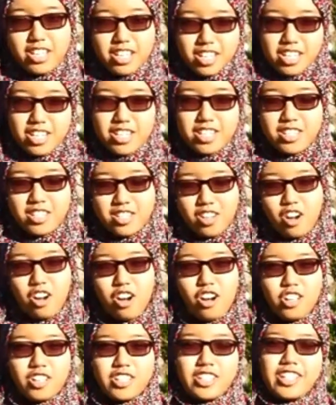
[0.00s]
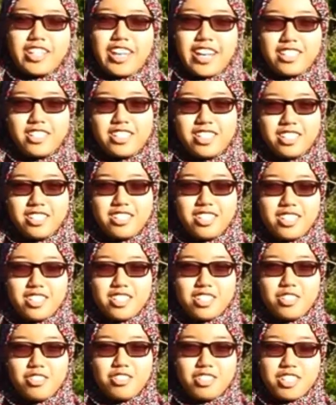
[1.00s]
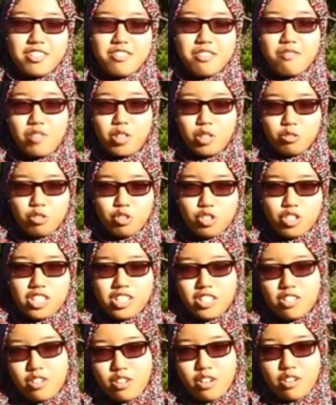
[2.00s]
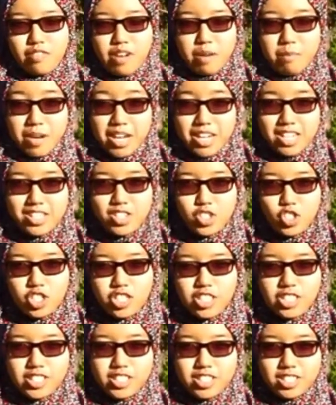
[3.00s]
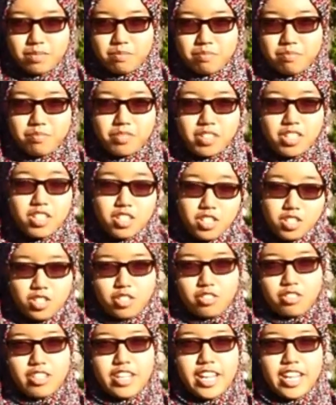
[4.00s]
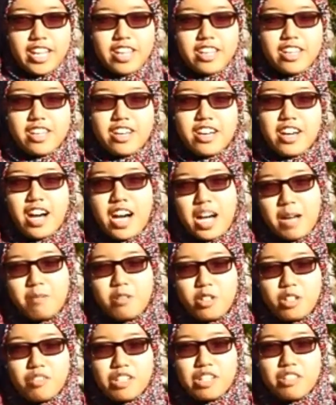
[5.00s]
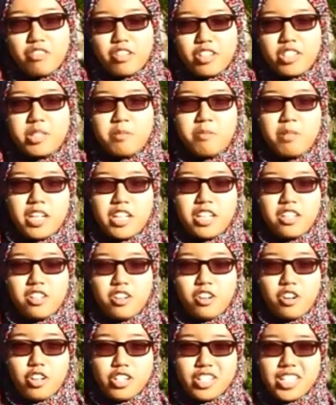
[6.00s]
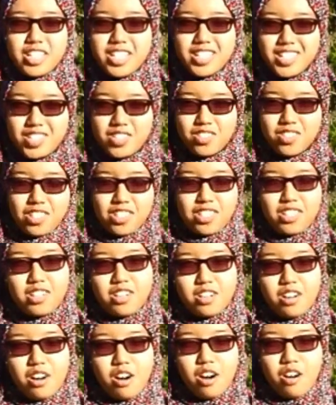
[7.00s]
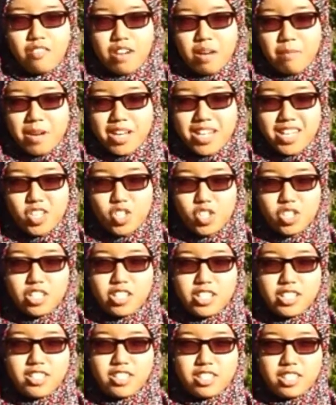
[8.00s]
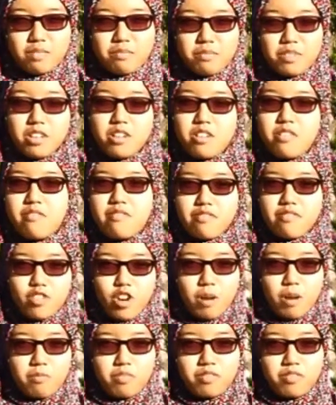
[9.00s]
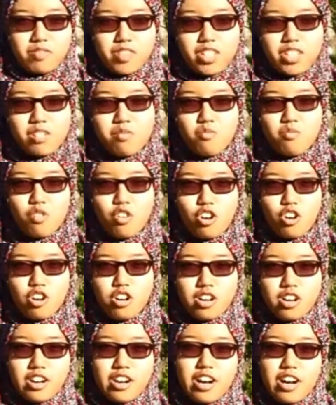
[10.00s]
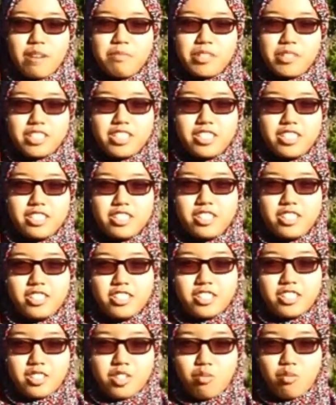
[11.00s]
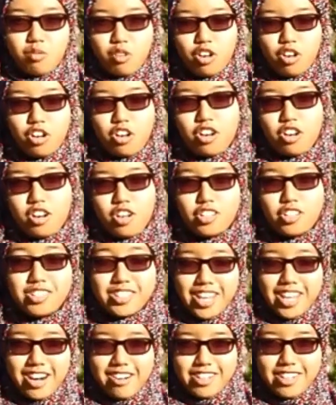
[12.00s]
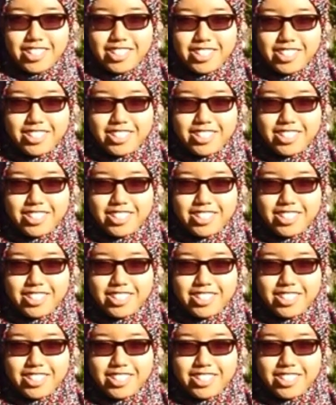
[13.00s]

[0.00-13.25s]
It is all connected to the evolution of embedded journalism. So today, I'm going to explain on the history of embedded journalism from the Vietnam War up until the War on Terror.